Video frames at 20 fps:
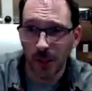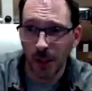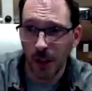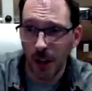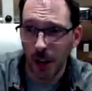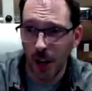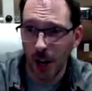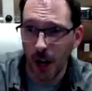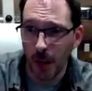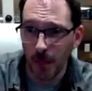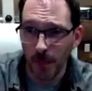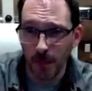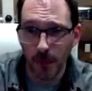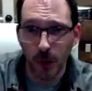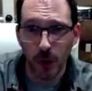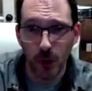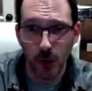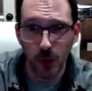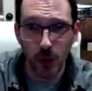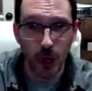
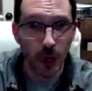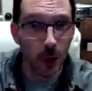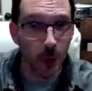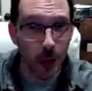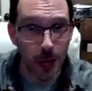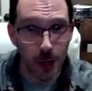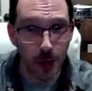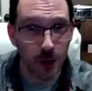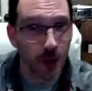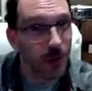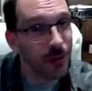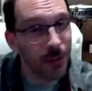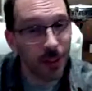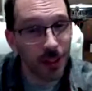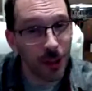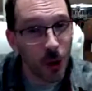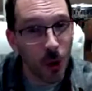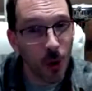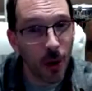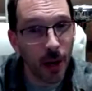generational thing
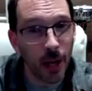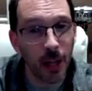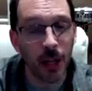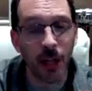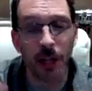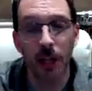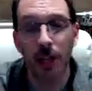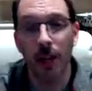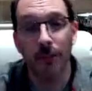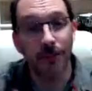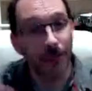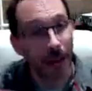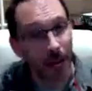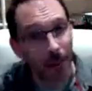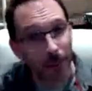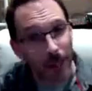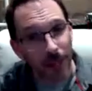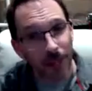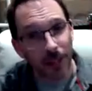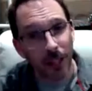going, a
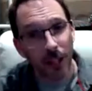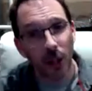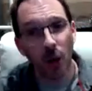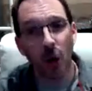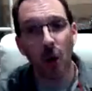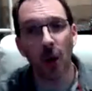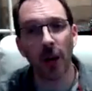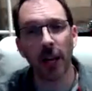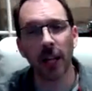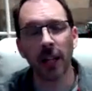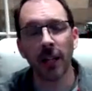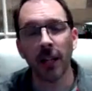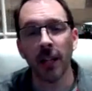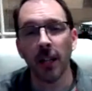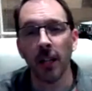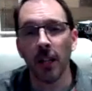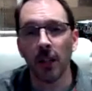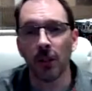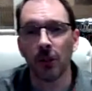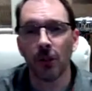family thing going.
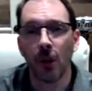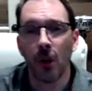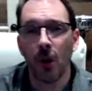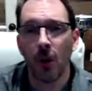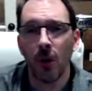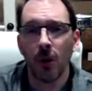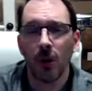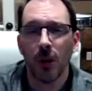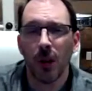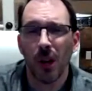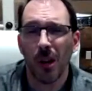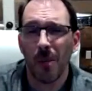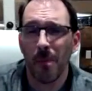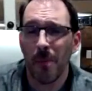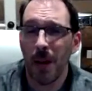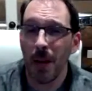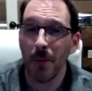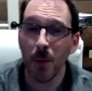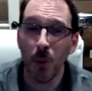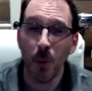So
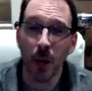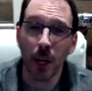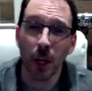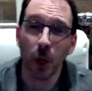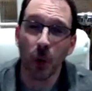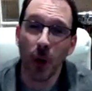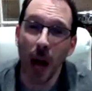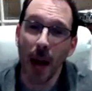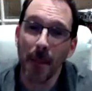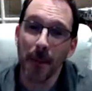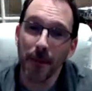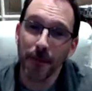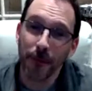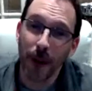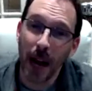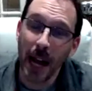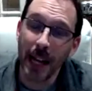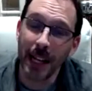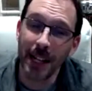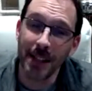maybe you want to grab a
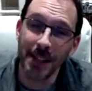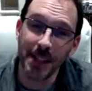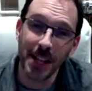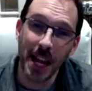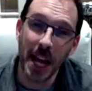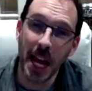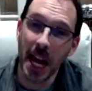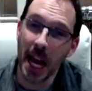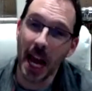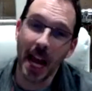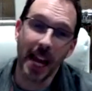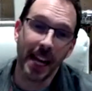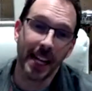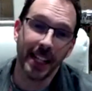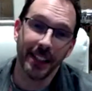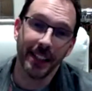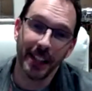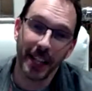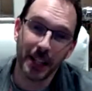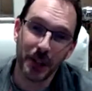friend and say,
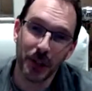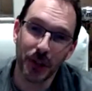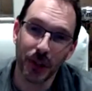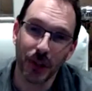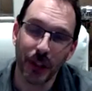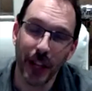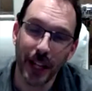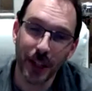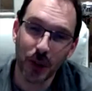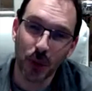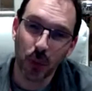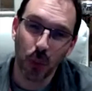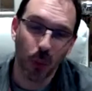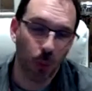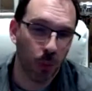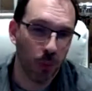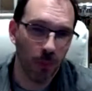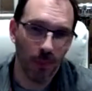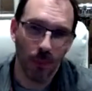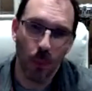hey, let's
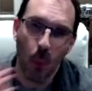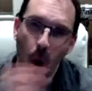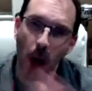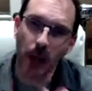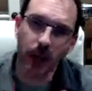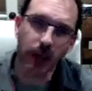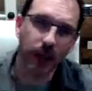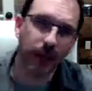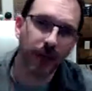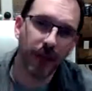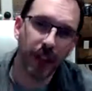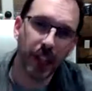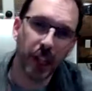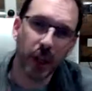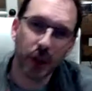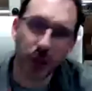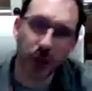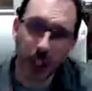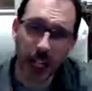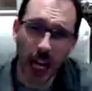watch the
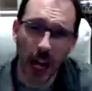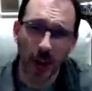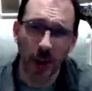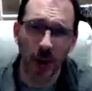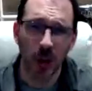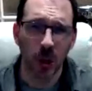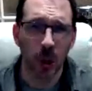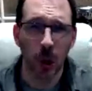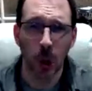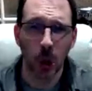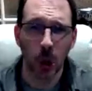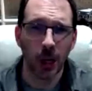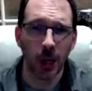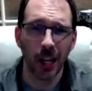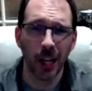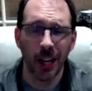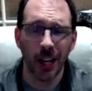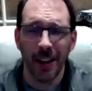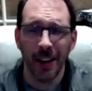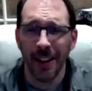video together, learn
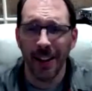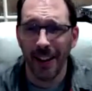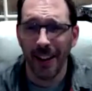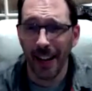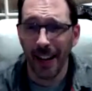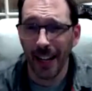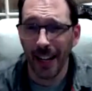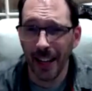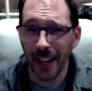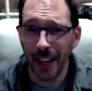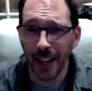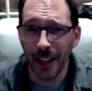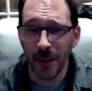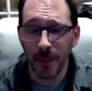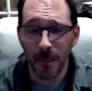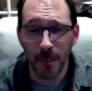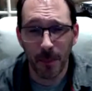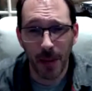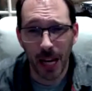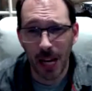it. And then
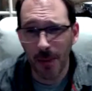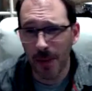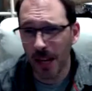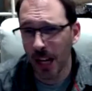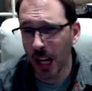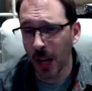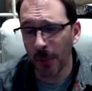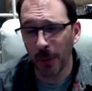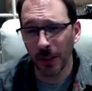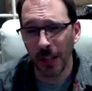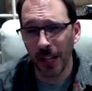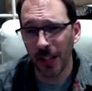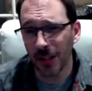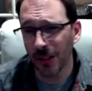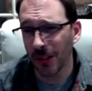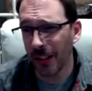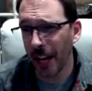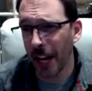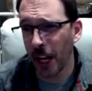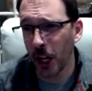maybe a couple days
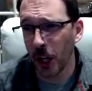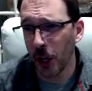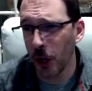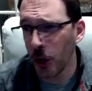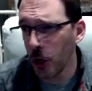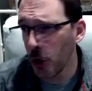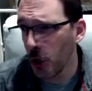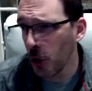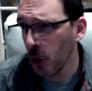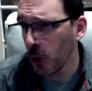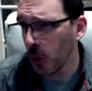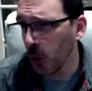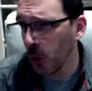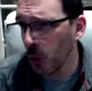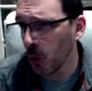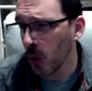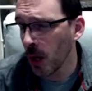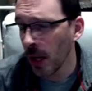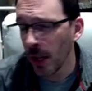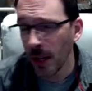later,
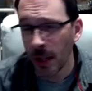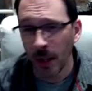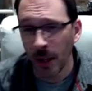you